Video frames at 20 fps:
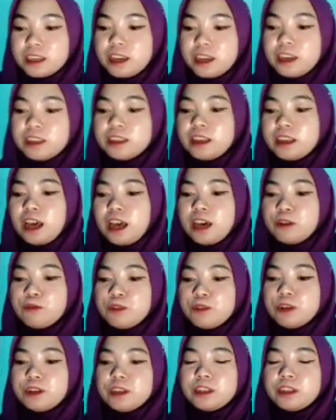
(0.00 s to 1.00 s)
and I
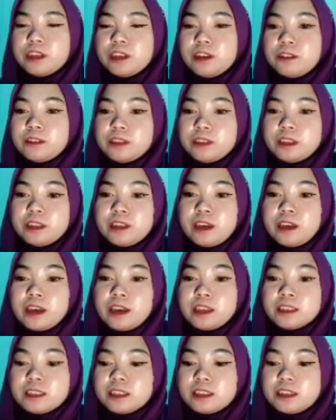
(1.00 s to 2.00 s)
will rename it
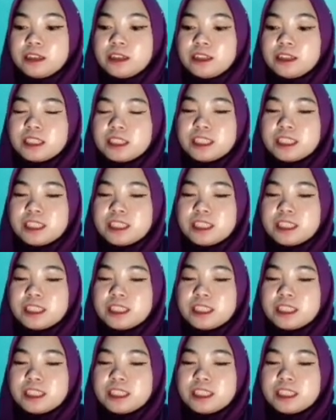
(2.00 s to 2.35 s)
as a